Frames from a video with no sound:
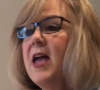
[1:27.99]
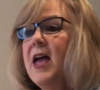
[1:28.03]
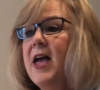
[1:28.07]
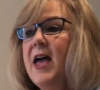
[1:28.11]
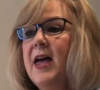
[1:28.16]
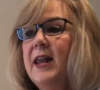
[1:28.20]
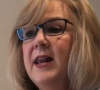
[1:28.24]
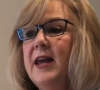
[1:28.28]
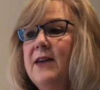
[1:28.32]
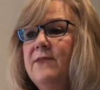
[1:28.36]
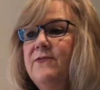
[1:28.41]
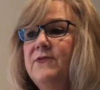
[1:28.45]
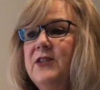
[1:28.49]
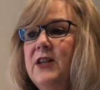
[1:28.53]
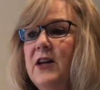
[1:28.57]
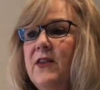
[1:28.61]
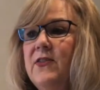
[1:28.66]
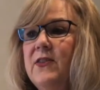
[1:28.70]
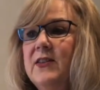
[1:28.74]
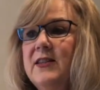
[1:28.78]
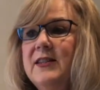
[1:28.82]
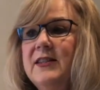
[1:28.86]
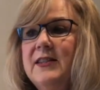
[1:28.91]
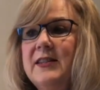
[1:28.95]
And I've
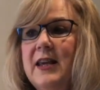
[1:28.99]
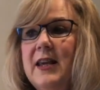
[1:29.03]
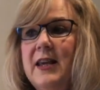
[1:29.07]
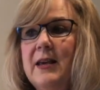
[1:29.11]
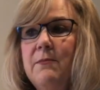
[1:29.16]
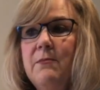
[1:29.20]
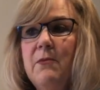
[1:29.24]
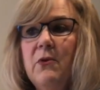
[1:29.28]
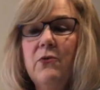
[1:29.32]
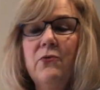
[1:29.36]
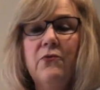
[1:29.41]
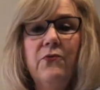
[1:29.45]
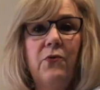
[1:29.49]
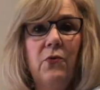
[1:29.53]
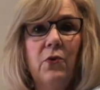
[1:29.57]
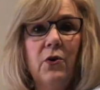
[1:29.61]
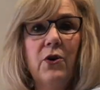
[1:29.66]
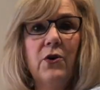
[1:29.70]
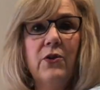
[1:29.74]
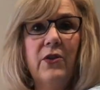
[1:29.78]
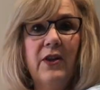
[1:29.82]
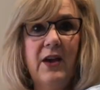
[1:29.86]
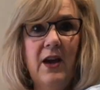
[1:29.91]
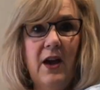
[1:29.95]
done the same
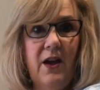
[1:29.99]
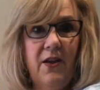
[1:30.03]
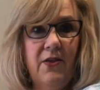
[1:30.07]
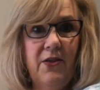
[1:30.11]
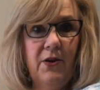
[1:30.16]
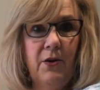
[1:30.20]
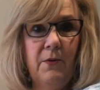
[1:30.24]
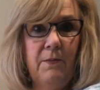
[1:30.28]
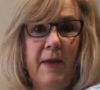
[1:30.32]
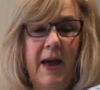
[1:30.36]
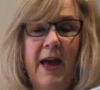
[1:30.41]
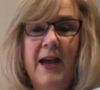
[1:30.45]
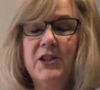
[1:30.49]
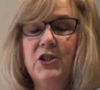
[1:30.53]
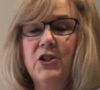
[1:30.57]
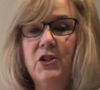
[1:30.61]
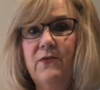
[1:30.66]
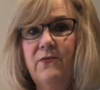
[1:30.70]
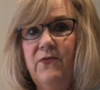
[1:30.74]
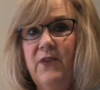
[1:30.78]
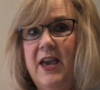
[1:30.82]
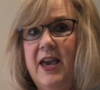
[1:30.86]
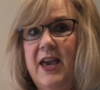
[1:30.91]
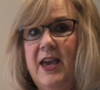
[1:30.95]
for the other batch
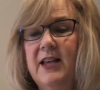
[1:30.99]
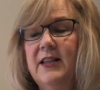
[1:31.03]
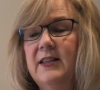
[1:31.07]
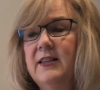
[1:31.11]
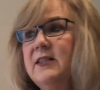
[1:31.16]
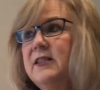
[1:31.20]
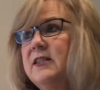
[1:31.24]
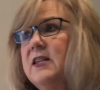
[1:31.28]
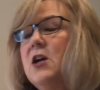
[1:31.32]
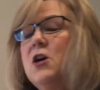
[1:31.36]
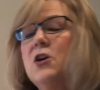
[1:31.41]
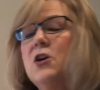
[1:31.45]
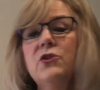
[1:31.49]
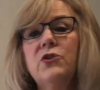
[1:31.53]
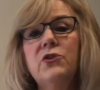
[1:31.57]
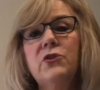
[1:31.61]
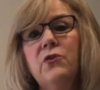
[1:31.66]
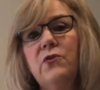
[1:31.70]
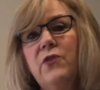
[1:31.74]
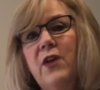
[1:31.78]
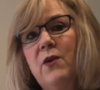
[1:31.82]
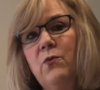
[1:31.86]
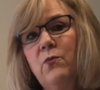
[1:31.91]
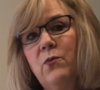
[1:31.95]
of eggs
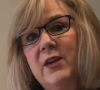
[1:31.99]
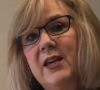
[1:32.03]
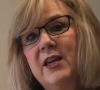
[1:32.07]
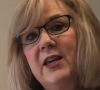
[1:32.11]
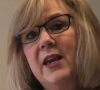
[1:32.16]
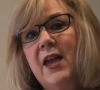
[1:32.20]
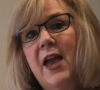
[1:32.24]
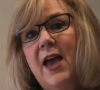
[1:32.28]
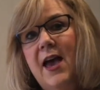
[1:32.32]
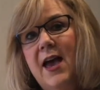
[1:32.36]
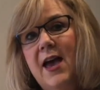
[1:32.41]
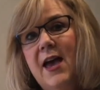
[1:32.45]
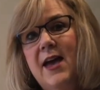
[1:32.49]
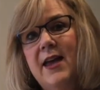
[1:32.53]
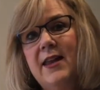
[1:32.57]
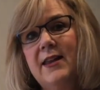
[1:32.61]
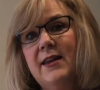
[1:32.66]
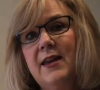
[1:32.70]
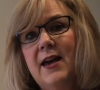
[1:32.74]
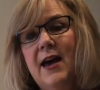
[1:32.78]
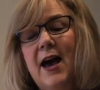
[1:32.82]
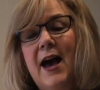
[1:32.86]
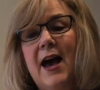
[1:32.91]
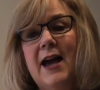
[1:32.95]
so that we
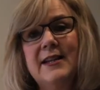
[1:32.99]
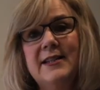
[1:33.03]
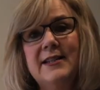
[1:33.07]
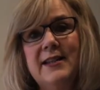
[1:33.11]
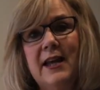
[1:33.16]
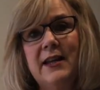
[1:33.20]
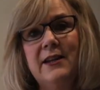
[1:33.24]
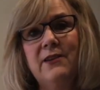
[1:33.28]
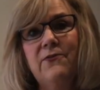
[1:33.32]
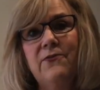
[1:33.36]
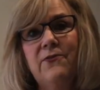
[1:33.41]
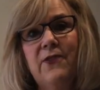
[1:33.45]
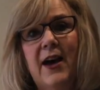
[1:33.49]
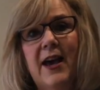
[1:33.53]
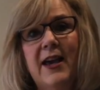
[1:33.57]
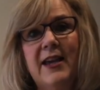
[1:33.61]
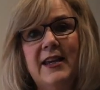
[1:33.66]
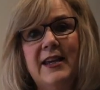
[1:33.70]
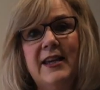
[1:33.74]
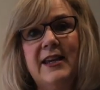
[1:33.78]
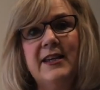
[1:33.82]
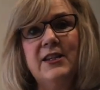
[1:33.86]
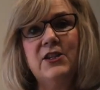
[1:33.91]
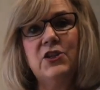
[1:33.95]
can
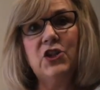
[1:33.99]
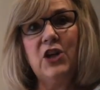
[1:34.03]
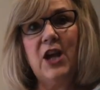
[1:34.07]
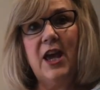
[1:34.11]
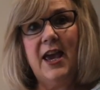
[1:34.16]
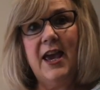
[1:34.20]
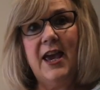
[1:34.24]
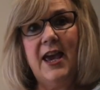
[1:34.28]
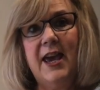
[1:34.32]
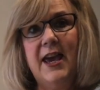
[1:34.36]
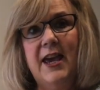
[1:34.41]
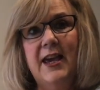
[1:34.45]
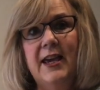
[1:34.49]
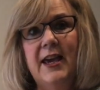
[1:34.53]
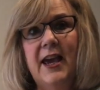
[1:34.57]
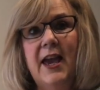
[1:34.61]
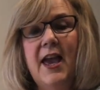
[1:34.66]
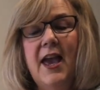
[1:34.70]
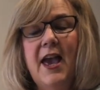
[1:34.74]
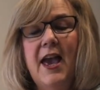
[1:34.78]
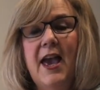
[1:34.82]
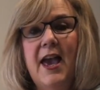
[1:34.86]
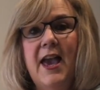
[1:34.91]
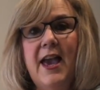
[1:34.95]
identify each egg
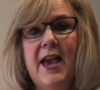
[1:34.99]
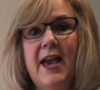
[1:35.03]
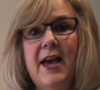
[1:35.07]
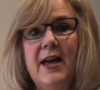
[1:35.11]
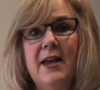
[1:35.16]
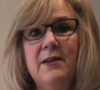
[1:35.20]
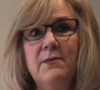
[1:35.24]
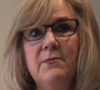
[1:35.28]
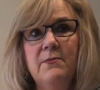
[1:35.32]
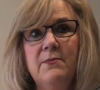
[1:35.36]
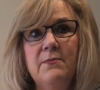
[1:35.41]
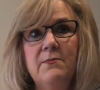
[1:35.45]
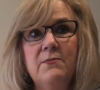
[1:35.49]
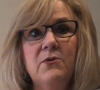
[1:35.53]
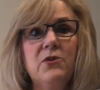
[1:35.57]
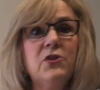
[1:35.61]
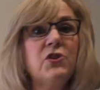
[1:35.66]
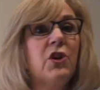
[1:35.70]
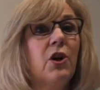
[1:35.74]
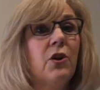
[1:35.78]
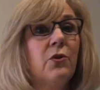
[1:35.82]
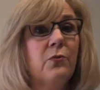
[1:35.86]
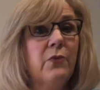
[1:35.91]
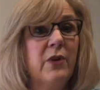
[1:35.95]
and
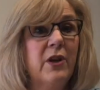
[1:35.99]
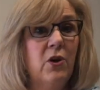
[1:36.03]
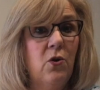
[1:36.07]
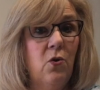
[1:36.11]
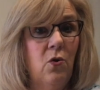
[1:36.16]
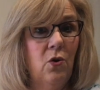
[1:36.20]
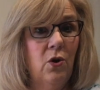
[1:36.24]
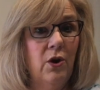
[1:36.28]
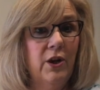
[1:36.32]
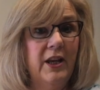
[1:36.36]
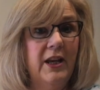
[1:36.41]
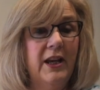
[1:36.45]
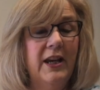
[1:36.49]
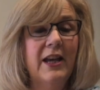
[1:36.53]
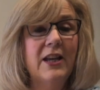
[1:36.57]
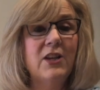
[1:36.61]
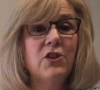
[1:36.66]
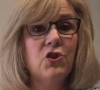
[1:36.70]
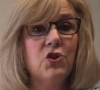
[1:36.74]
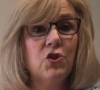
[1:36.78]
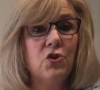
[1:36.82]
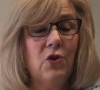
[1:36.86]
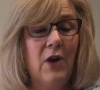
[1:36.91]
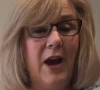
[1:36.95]
start recording
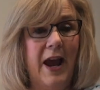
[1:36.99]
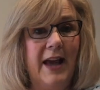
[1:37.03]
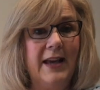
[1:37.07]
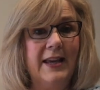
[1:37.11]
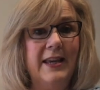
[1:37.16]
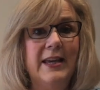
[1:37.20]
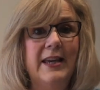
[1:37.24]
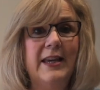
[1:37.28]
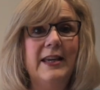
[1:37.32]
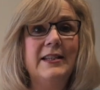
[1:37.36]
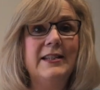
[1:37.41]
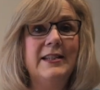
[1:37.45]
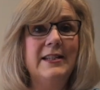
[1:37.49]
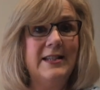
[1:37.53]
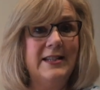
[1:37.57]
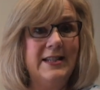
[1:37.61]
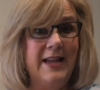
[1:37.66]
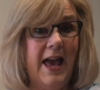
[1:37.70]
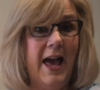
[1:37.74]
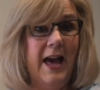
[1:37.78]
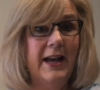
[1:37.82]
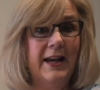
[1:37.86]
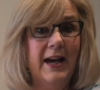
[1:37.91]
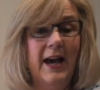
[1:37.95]
and tracking
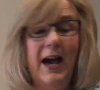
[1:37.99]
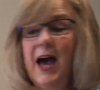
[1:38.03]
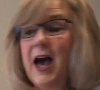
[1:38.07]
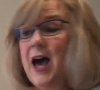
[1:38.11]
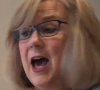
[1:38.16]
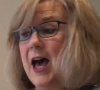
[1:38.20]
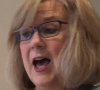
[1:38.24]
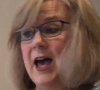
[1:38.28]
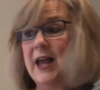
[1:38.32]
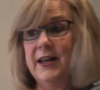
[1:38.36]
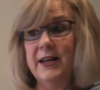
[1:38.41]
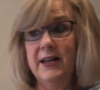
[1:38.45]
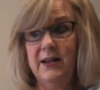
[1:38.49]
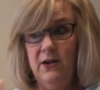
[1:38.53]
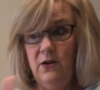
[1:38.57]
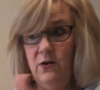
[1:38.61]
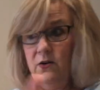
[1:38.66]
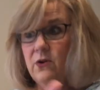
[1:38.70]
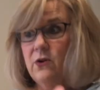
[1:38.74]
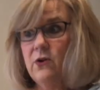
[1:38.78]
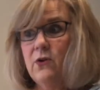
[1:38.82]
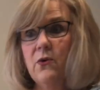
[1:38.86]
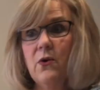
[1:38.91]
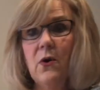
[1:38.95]
data on
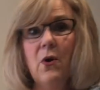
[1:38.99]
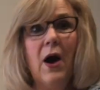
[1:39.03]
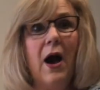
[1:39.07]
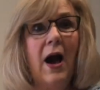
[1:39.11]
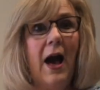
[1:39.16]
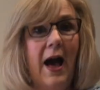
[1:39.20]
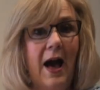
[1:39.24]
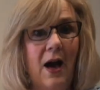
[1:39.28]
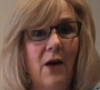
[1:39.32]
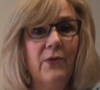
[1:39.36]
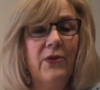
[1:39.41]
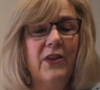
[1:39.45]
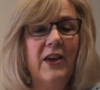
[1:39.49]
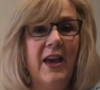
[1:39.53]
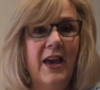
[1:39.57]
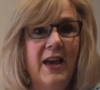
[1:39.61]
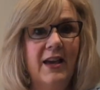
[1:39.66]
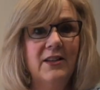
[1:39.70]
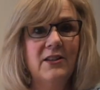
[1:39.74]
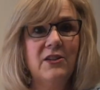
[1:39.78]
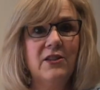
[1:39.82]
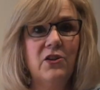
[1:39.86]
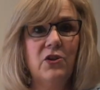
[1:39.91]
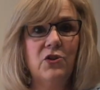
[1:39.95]
how the
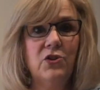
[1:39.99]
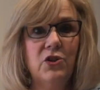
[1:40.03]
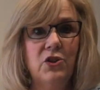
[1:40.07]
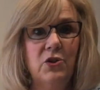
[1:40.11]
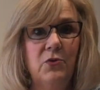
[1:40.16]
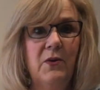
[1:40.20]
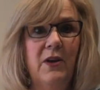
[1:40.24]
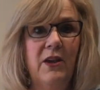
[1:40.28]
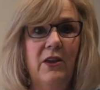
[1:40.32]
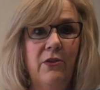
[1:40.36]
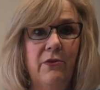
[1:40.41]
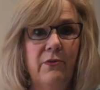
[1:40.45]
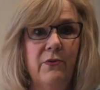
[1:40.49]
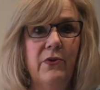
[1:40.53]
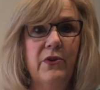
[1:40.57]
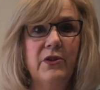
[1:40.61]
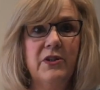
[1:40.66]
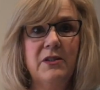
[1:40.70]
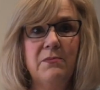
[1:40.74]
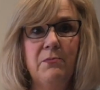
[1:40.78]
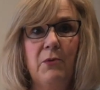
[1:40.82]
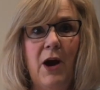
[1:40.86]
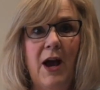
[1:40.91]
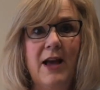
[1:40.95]
eggs are doing through this
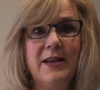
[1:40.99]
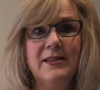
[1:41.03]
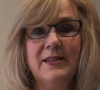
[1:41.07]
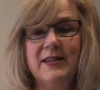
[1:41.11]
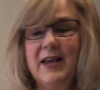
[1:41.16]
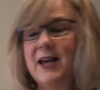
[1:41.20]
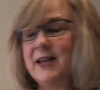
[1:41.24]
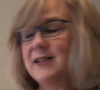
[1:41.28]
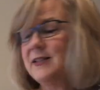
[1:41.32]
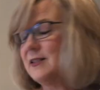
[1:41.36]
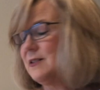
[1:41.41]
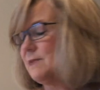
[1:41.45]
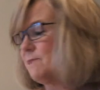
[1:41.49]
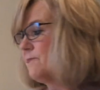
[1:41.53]
process.